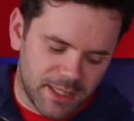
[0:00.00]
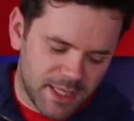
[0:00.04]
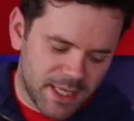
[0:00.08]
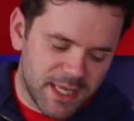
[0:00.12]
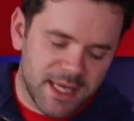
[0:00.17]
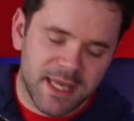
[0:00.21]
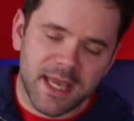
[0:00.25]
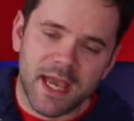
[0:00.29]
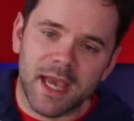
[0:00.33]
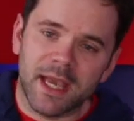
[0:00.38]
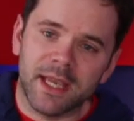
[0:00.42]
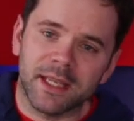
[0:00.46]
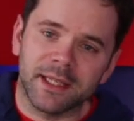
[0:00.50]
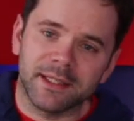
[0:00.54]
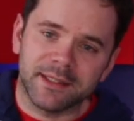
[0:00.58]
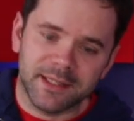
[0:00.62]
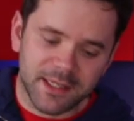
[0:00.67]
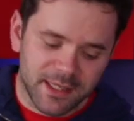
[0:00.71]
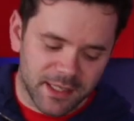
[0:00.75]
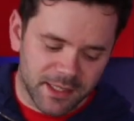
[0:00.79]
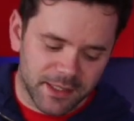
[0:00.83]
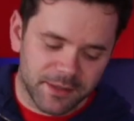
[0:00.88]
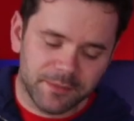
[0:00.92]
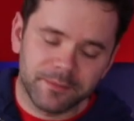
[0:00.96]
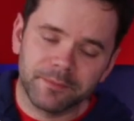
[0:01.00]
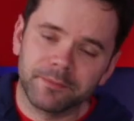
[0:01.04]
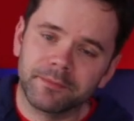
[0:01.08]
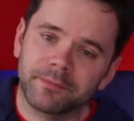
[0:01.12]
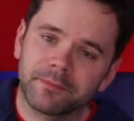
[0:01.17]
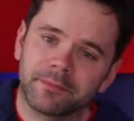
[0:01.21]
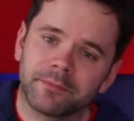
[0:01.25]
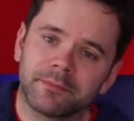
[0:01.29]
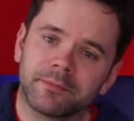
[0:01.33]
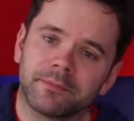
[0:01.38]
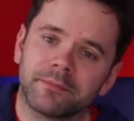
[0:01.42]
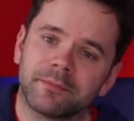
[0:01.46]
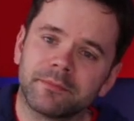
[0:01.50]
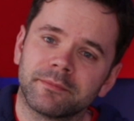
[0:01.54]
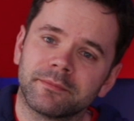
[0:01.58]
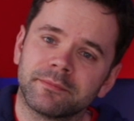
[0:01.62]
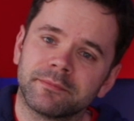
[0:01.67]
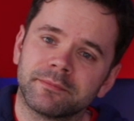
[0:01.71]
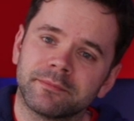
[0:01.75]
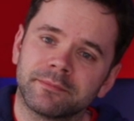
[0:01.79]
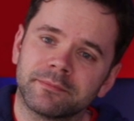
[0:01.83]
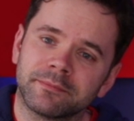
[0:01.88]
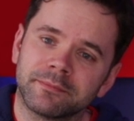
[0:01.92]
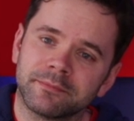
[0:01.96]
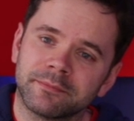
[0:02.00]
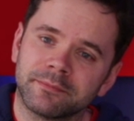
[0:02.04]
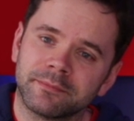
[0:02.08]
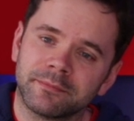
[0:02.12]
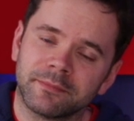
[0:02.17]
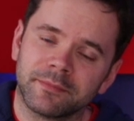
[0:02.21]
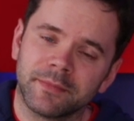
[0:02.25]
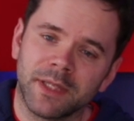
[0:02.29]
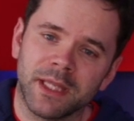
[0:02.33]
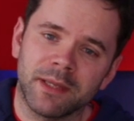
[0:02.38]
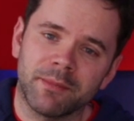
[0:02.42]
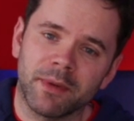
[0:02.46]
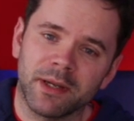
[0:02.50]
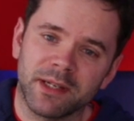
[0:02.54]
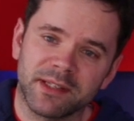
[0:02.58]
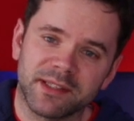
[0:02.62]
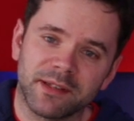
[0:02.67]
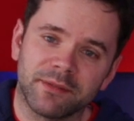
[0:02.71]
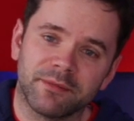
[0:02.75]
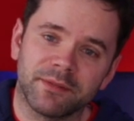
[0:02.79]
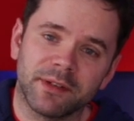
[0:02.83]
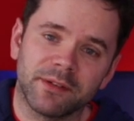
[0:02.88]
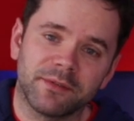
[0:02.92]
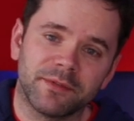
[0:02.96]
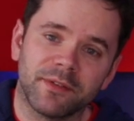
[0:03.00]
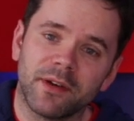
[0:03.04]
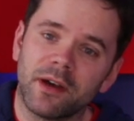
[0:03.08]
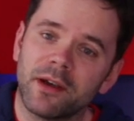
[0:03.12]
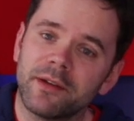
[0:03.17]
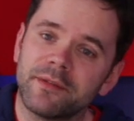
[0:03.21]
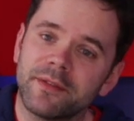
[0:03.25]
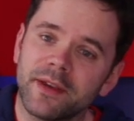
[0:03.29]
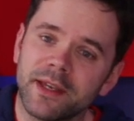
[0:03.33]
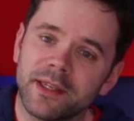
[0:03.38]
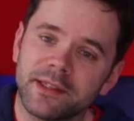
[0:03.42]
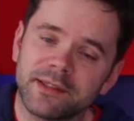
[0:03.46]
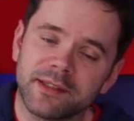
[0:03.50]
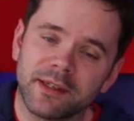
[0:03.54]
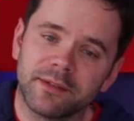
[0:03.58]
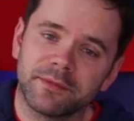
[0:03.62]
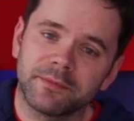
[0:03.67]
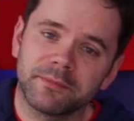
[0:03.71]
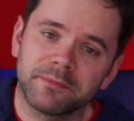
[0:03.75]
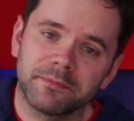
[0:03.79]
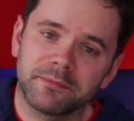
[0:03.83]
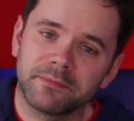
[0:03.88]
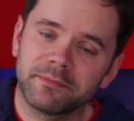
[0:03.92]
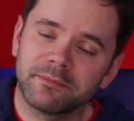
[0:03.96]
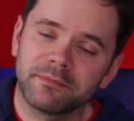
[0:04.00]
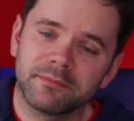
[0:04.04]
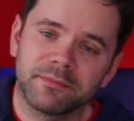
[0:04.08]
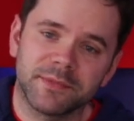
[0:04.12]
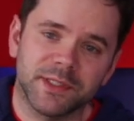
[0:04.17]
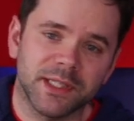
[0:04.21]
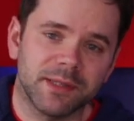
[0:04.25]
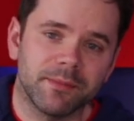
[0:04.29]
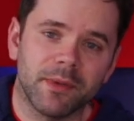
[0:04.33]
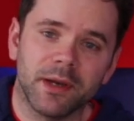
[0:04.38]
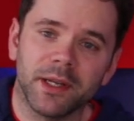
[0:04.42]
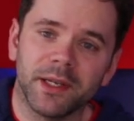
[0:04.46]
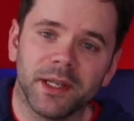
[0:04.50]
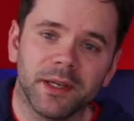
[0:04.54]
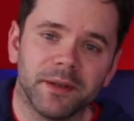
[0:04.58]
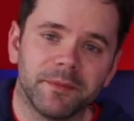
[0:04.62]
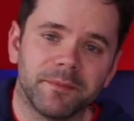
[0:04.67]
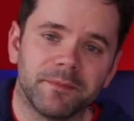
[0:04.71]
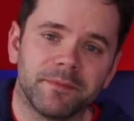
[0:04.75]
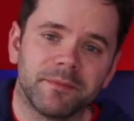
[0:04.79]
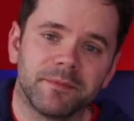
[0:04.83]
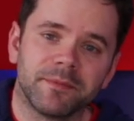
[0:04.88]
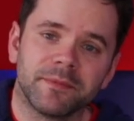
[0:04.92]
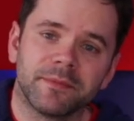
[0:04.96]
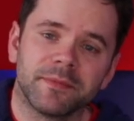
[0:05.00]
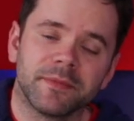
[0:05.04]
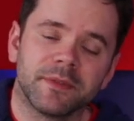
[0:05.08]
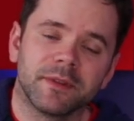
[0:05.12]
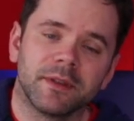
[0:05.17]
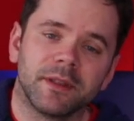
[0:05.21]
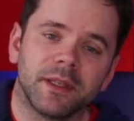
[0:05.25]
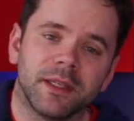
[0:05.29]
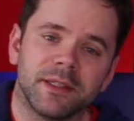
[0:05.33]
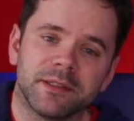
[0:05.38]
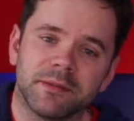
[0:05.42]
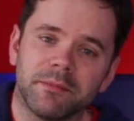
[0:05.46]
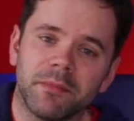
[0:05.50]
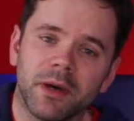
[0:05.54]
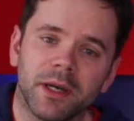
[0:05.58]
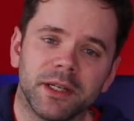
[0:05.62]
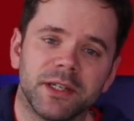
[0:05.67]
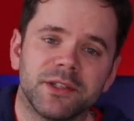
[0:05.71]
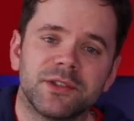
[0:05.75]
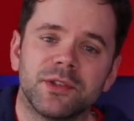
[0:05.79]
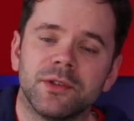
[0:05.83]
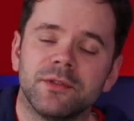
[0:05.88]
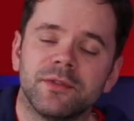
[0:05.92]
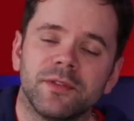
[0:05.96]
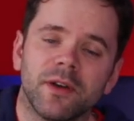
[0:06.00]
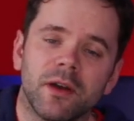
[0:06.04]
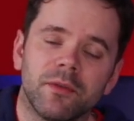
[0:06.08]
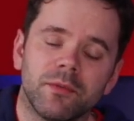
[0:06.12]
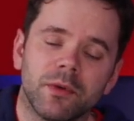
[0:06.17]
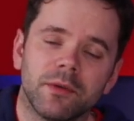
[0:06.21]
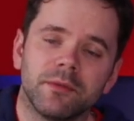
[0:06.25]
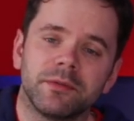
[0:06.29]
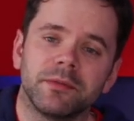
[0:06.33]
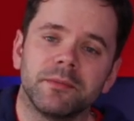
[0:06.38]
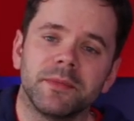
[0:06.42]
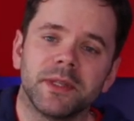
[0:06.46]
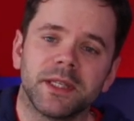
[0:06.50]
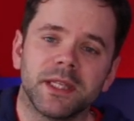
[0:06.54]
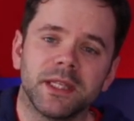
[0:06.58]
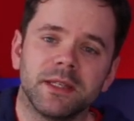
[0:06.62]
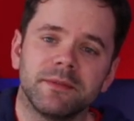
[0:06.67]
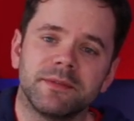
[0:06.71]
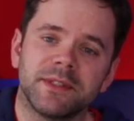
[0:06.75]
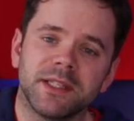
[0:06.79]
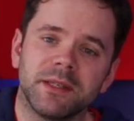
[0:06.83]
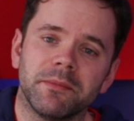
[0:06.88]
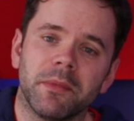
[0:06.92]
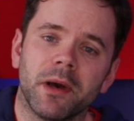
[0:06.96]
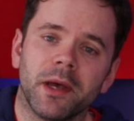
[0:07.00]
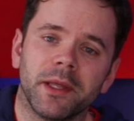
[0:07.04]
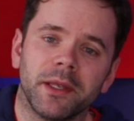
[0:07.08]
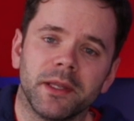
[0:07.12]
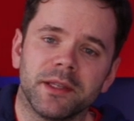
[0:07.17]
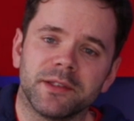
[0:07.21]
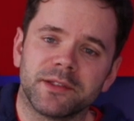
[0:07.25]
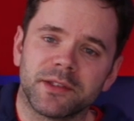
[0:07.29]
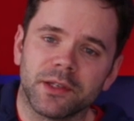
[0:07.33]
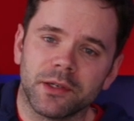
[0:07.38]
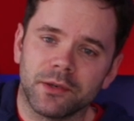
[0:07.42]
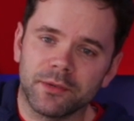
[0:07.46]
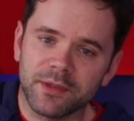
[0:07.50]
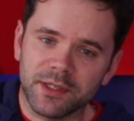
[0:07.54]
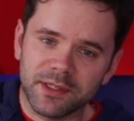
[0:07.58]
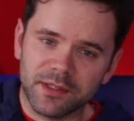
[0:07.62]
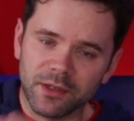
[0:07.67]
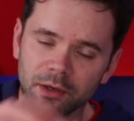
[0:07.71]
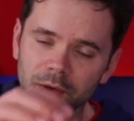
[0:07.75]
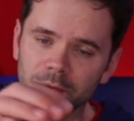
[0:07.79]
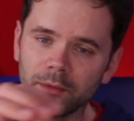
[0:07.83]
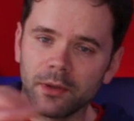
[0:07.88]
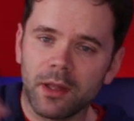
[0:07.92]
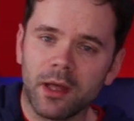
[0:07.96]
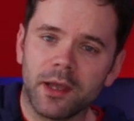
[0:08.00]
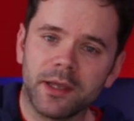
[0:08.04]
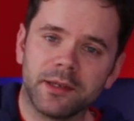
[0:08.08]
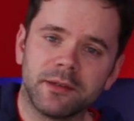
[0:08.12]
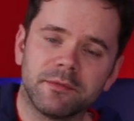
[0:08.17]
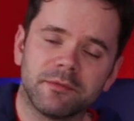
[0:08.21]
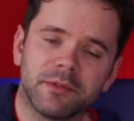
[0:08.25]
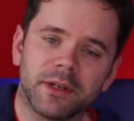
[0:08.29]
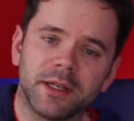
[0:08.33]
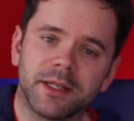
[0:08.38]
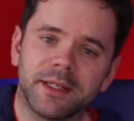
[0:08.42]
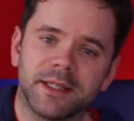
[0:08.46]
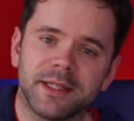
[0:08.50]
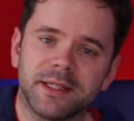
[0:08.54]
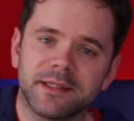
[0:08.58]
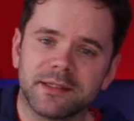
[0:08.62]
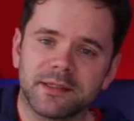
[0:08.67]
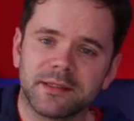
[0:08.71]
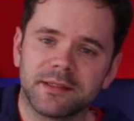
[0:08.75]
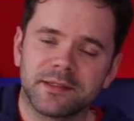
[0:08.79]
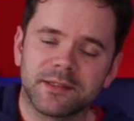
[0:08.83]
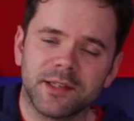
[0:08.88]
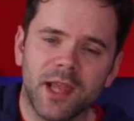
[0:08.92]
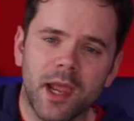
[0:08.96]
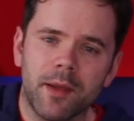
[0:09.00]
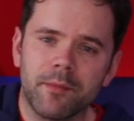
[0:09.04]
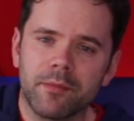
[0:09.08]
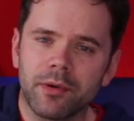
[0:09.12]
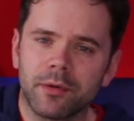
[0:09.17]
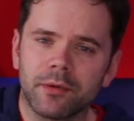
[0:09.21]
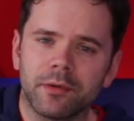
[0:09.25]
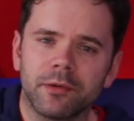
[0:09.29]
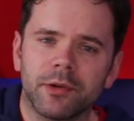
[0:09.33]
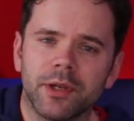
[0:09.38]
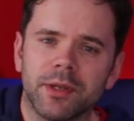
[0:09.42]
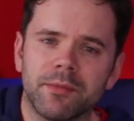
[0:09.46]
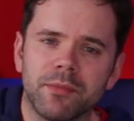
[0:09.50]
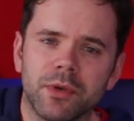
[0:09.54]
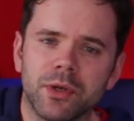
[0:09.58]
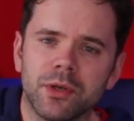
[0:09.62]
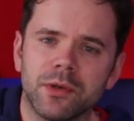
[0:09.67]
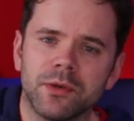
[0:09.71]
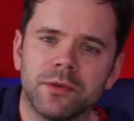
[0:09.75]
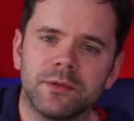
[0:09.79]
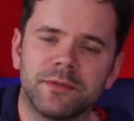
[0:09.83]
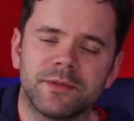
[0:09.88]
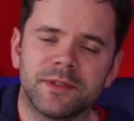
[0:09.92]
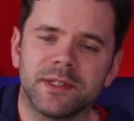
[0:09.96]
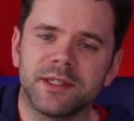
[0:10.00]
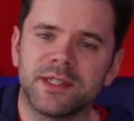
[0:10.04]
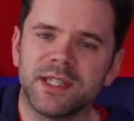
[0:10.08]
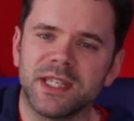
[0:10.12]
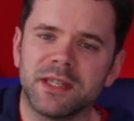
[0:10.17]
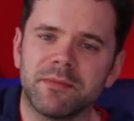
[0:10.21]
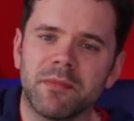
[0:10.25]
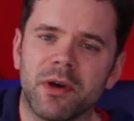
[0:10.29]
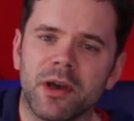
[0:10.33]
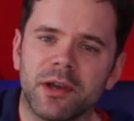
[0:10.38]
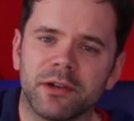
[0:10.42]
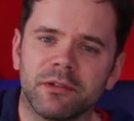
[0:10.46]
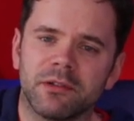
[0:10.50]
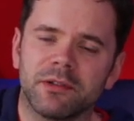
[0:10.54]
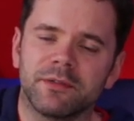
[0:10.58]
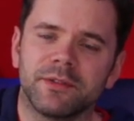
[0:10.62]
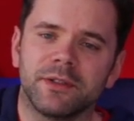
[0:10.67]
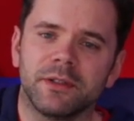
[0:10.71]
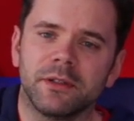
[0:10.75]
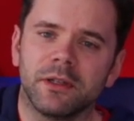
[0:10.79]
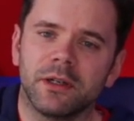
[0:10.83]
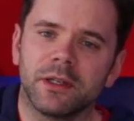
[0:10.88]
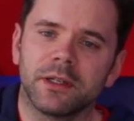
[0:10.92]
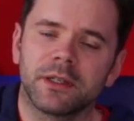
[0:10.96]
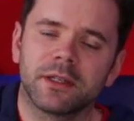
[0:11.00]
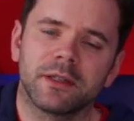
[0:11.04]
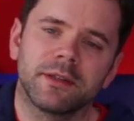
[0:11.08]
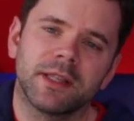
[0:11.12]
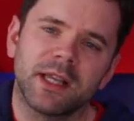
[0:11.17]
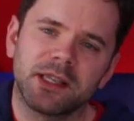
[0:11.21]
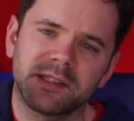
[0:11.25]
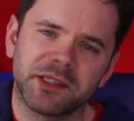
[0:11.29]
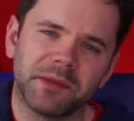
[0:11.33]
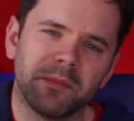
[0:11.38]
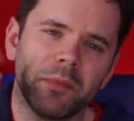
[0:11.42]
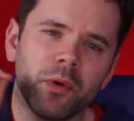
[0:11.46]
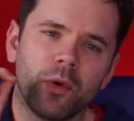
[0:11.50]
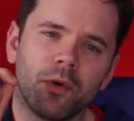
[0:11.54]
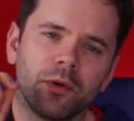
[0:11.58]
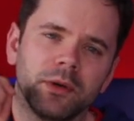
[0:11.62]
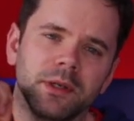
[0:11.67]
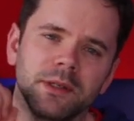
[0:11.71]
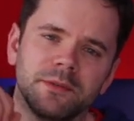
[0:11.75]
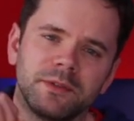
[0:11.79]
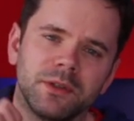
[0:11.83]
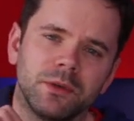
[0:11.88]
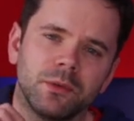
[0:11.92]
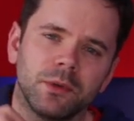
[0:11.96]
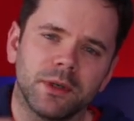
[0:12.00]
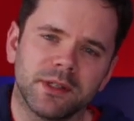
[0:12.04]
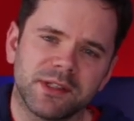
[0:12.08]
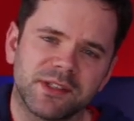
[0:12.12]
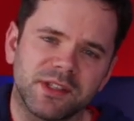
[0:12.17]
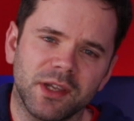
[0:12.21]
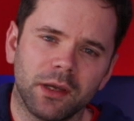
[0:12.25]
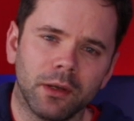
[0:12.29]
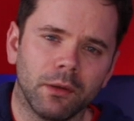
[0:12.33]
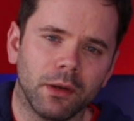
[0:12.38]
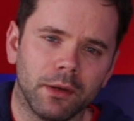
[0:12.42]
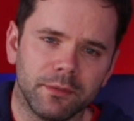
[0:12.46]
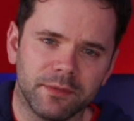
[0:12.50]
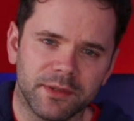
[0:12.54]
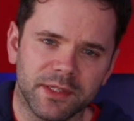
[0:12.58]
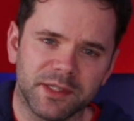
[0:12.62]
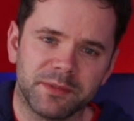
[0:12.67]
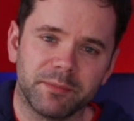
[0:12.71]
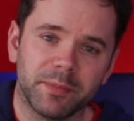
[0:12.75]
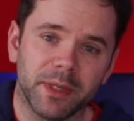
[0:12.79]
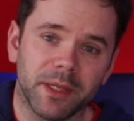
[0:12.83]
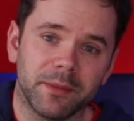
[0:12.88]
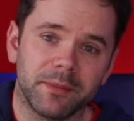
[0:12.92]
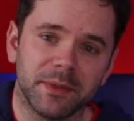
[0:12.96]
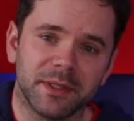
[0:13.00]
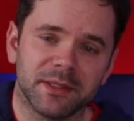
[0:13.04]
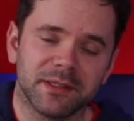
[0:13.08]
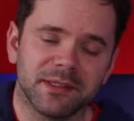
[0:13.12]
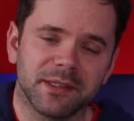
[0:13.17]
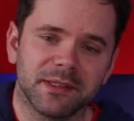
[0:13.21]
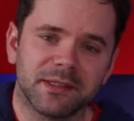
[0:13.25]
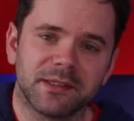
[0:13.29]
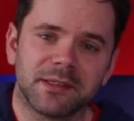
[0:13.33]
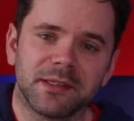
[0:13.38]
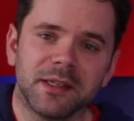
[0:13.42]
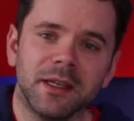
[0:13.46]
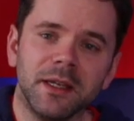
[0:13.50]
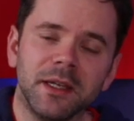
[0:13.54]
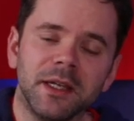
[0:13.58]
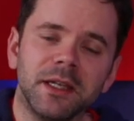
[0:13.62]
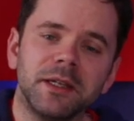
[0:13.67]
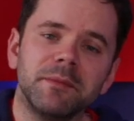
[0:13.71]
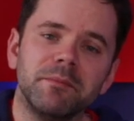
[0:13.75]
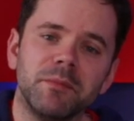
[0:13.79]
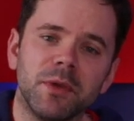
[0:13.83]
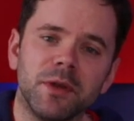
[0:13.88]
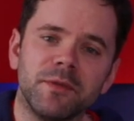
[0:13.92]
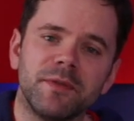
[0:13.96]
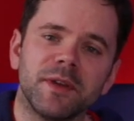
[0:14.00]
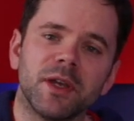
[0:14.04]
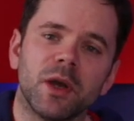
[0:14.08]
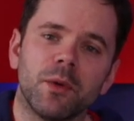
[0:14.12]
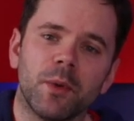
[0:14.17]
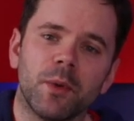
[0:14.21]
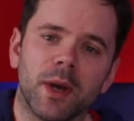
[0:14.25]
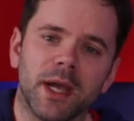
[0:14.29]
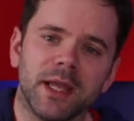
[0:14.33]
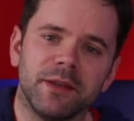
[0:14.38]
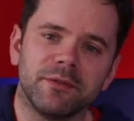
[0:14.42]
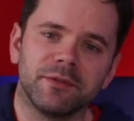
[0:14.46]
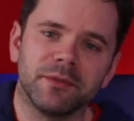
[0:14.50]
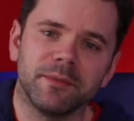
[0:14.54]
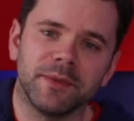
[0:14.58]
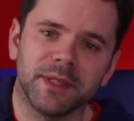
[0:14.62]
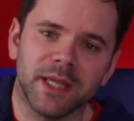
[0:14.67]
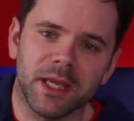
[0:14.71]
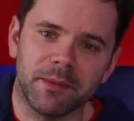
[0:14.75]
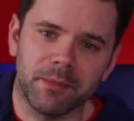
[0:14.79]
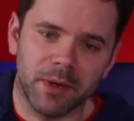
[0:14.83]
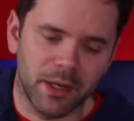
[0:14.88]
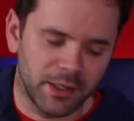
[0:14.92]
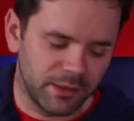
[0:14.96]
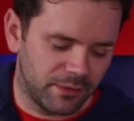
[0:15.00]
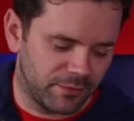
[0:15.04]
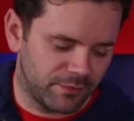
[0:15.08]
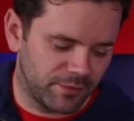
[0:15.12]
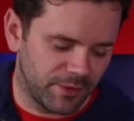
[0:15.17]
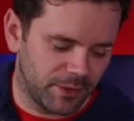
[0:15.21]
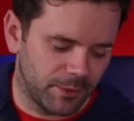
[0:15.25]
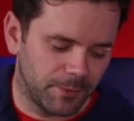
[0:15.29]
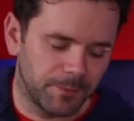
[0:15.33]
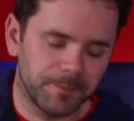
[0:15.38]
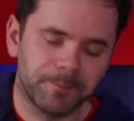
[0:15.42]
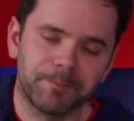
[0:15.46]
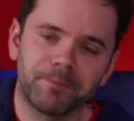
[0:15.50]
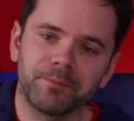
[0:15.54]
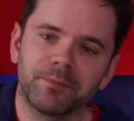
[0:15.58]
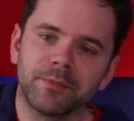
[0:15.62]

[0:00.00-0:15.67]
E, A, D, E minor 7 flat 5, A7, D minor, is a minor 251 from the key of D minor. So this whole line really is a temporary move to D minor if you like, and that's important if you want to solo over this bit because it's moving away from the A minor feel.